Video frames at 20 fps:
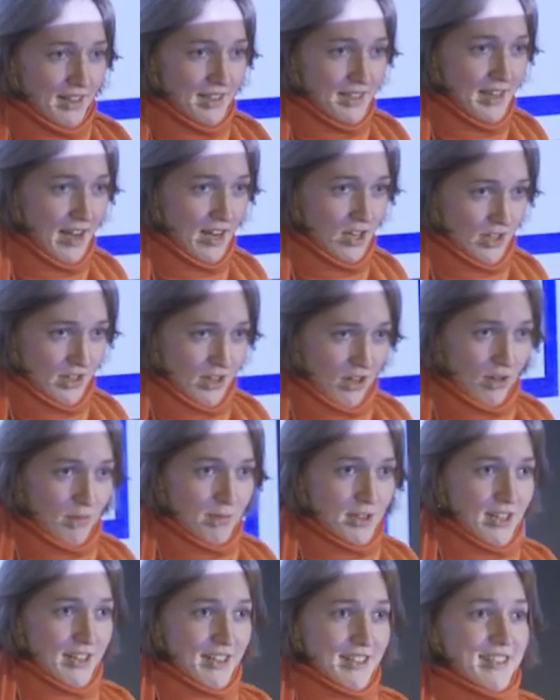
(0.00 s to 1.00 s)
in such
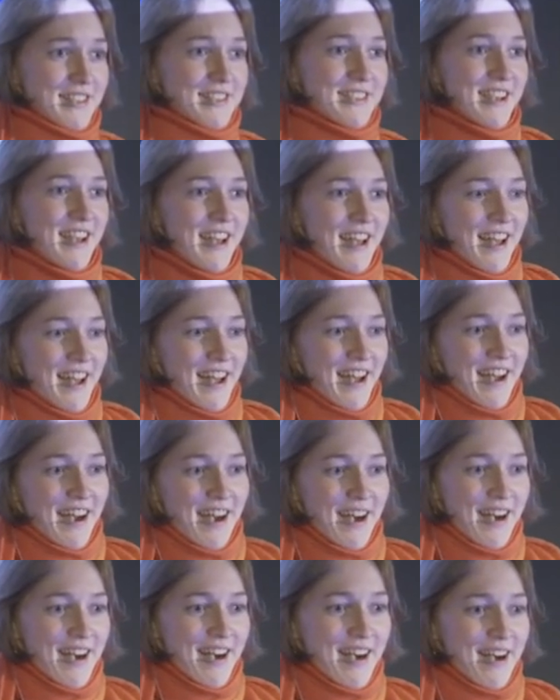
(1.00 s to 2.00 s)
circumstances
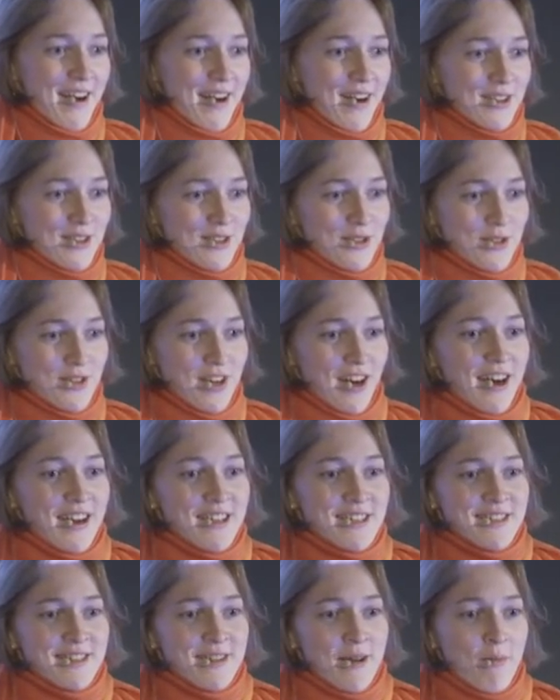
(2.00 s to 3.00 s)
uh,
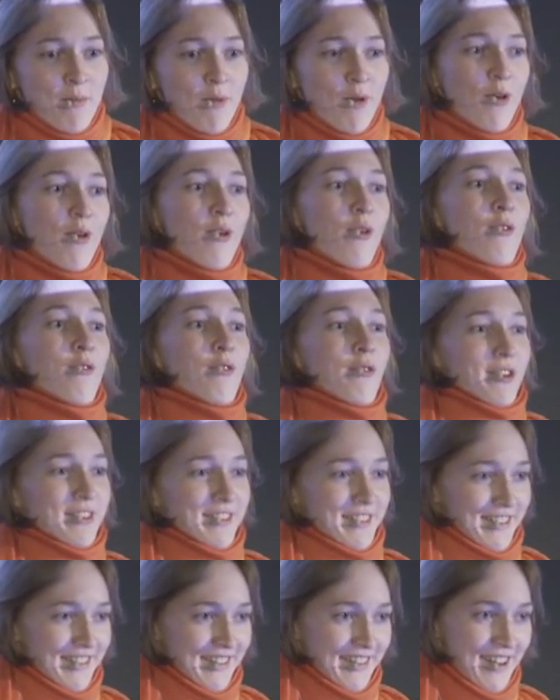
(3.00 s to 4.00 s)
does more often?
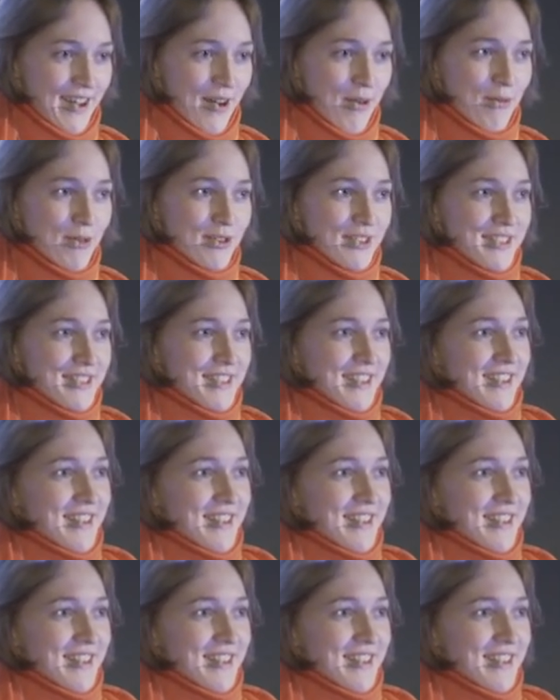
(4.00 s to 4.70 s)
What is